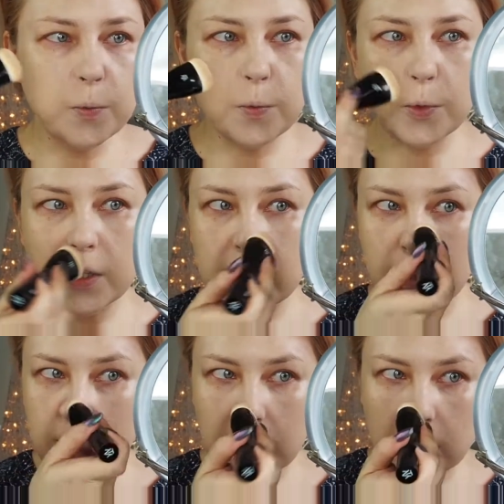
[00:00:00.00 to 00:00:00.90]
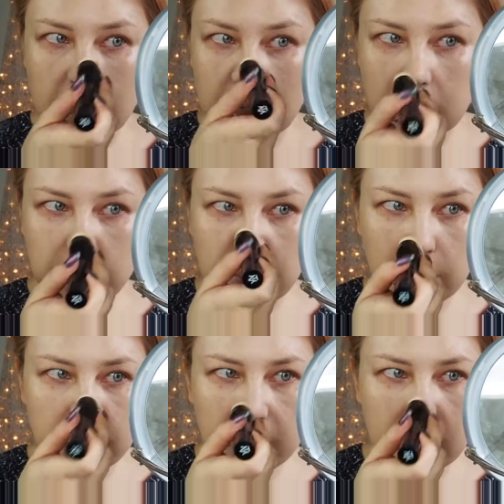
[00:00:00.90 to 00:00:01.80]
pretty much as
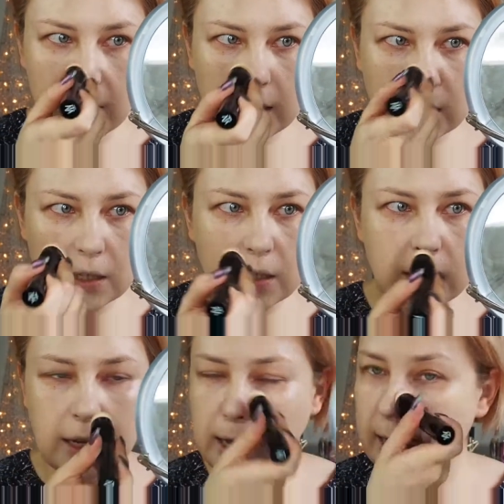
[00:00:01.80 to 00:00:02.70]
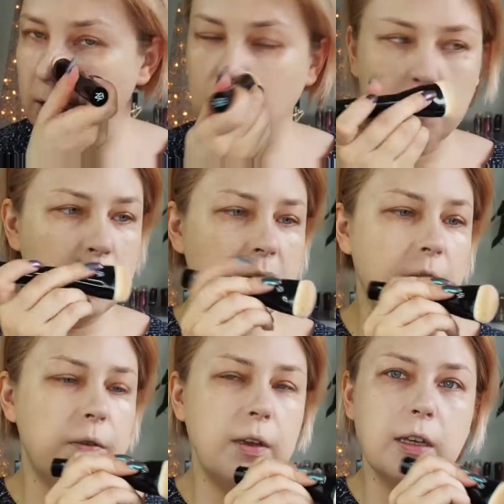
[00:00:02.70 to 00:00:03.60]
perfect as it can on my
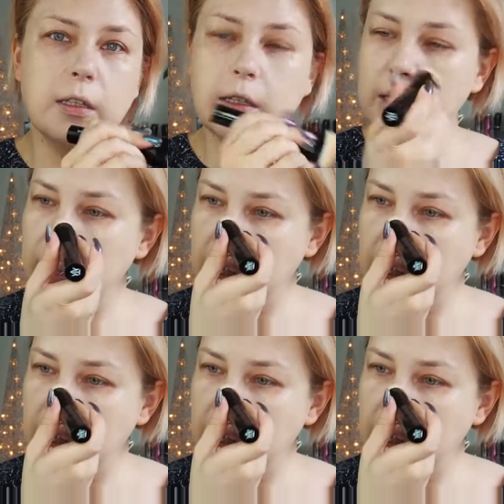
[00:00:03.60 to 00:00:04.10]
face.